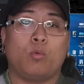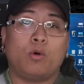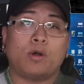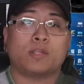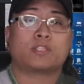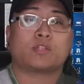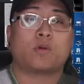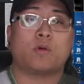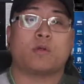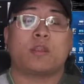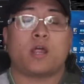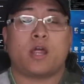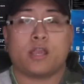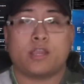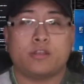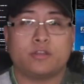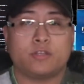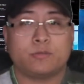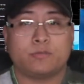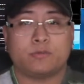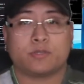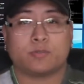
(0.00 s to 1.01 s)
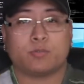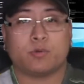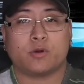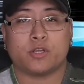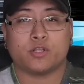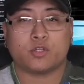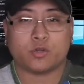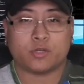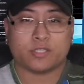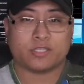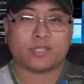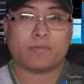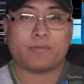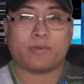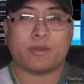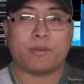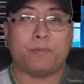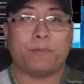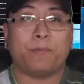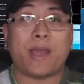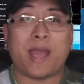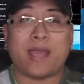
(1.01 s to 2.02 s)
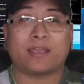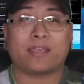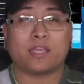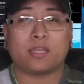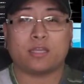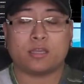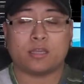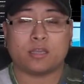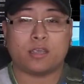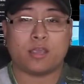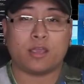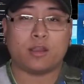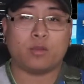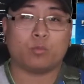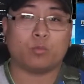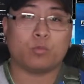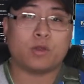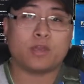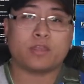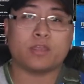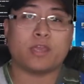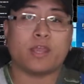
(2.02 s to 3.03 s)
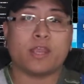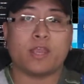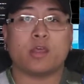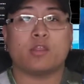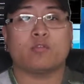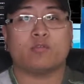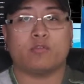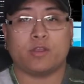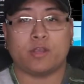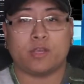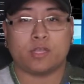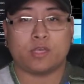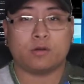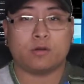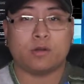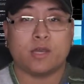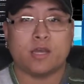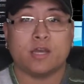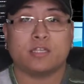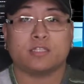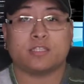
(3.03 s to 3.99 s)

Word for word: What's going on YouTube? It's your boy Jordan Stamina back at it again with another video.